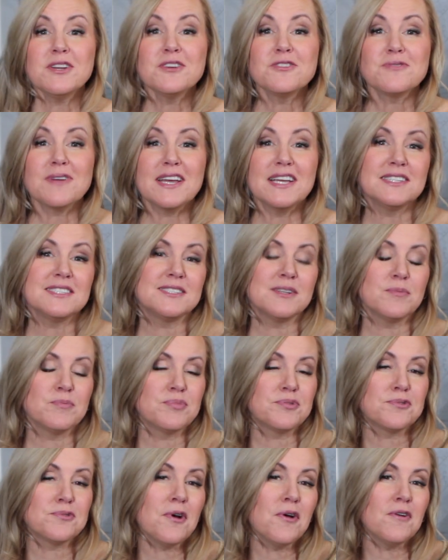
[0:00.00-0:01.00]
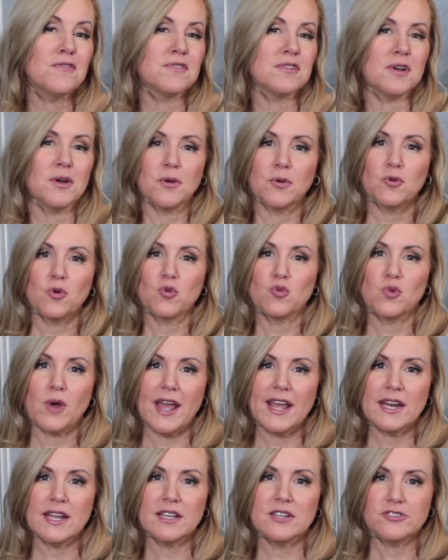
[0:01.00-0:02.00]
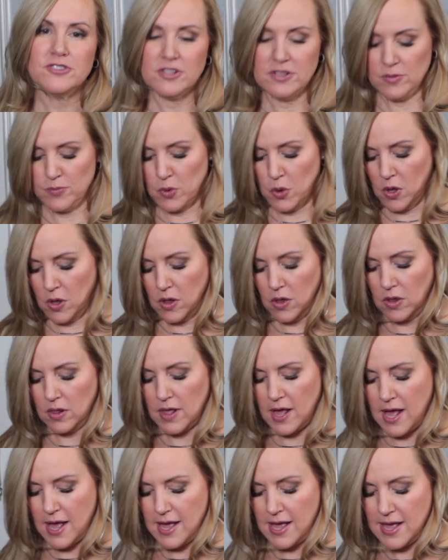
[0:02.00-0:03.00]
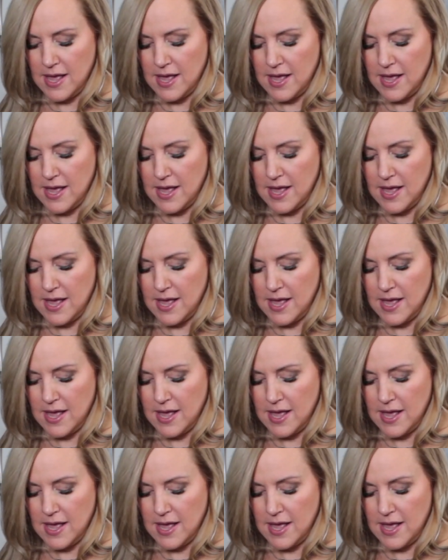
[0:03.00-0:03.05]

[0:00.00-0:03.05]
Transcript: I'm going to grate some provolone right into the bowl.